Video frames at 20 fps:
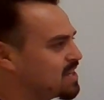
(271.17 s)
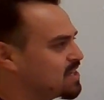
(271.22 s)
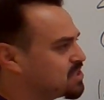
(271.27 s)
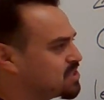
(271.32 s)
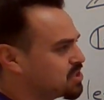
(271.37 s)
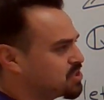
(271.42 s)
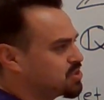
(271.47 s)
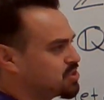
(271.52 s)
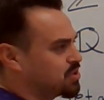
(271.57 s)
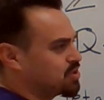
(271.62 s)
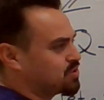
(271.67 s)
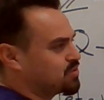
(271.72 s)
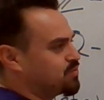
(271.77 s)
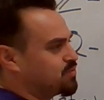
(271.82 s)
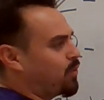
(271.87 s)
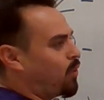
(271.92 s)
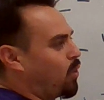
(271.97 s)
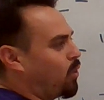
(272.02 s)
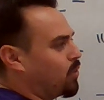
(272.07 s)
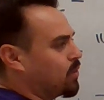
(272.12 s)
integers.
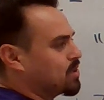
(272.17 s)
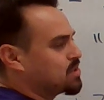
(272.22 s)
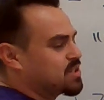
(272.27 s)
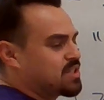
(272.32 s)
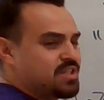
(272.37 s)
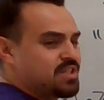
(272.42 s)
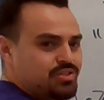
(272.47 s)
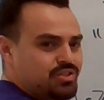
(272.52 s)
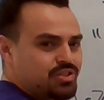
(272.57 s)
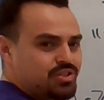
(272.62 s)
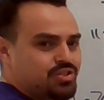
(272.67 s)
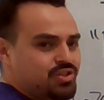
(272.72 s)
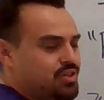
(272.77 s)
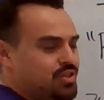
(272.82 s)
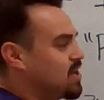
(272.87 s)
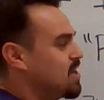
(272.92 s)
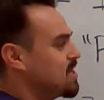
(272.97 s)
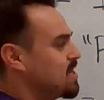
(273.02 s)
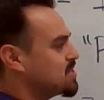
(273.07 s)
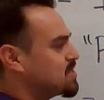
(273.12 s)
4 is an
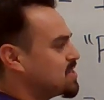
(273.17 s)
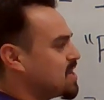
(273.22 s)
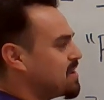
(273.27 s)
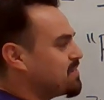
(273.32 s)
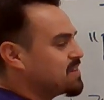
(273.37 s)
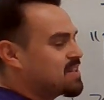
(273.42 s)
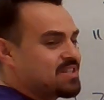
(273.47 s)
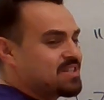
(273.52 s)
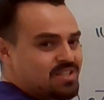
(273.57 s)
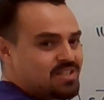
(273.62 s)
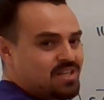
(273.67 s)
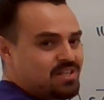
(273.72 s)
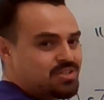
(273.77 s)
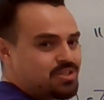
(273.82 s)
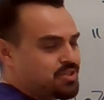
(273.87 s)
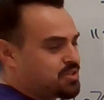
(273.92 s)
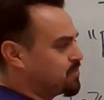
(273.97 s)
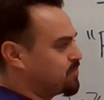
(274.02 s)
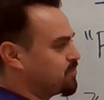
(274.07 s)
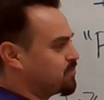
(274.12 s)
integer, 7 is an
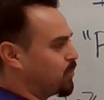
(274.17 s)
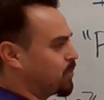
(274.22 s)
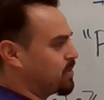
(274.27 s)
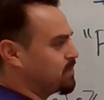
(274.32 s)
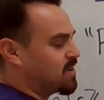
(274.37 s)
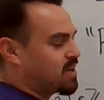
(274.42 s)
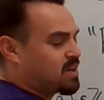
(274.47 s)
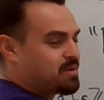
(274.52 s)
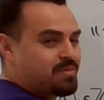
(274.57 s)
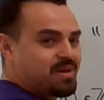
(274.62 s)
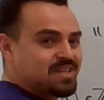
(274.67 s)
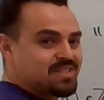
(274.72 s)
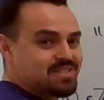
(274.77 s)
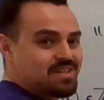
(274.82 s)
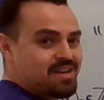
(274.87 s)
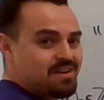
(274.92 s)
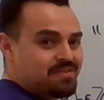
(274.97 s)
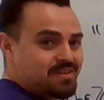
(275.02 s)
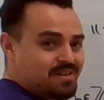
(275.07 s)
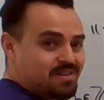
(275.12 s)
integer. 4 divided by
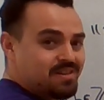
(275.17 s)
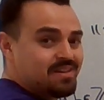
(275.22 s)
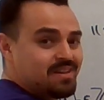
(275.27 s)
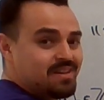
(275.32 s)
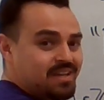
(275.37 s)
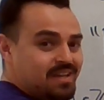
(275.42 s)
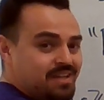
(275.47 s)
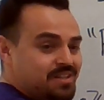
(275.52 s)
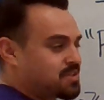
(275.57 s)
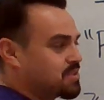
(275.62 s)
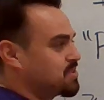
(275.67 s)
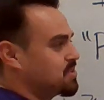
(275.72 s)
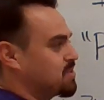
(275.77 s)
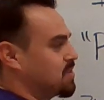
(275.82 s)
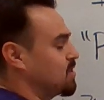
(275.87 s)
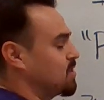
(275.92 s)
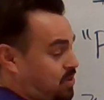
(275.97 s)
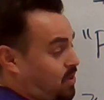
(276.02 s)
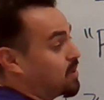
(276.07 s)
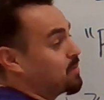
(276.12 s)
7,
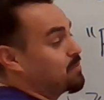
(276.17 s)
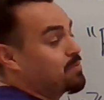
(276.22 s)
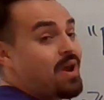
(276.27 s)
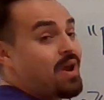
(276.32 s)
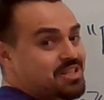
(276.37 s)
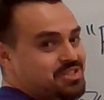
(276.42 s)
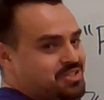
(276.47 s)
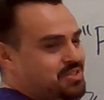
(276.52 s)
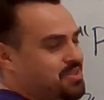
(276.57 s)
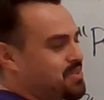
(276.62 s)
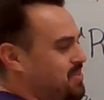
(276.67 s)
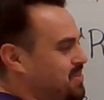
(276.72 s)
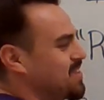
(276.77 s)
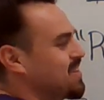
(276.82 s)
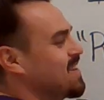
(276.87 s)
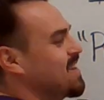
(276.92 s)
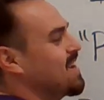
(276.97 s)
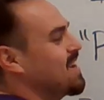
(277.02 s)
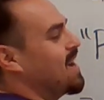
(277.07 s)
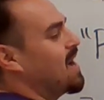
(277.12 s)
rational.
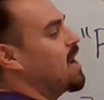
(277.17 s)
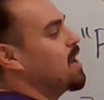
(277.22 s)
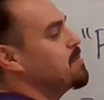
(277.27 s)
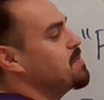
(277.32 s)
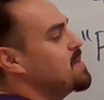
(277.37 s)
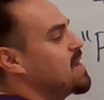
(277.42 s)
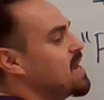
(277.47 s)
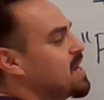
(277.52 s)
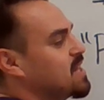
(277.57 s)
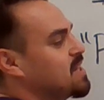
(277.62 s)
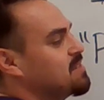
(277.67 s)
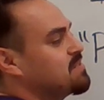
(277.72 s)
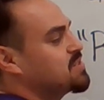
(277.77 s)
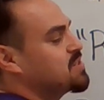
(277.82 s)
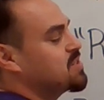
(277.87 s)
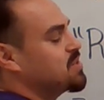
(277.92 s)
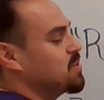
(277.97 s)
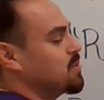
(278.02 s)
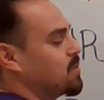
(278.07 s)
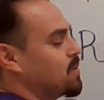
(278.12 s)

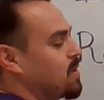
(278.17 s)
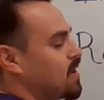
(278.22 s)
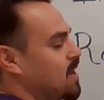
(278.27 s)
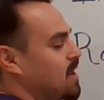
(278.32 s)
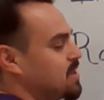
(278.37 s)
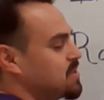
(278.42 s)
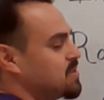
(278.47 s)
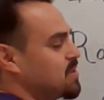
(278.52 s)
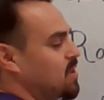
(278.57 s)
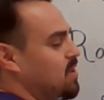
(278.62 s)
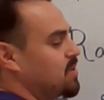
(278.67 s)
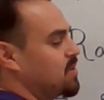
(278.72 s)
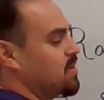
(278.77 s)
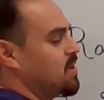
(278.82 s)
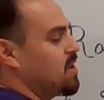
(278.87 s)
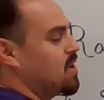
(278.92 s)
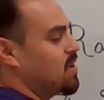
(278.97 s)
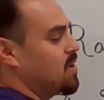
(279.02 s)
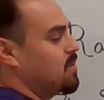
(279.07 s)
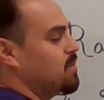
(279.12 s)
-2, as y'all
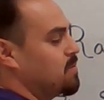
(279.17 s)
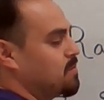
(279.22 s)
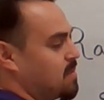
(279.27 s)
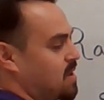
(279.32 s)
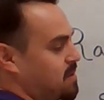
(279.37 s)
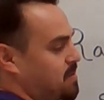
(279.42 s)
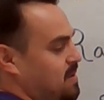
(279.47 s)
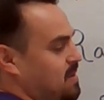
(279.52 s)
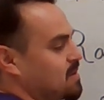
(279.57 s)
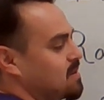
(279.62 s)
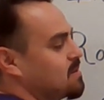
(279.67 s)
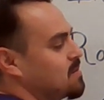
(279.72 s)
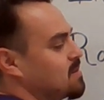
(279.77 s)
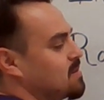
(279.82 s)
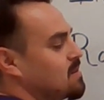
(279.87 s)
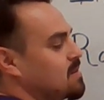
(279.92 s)
know, maybe,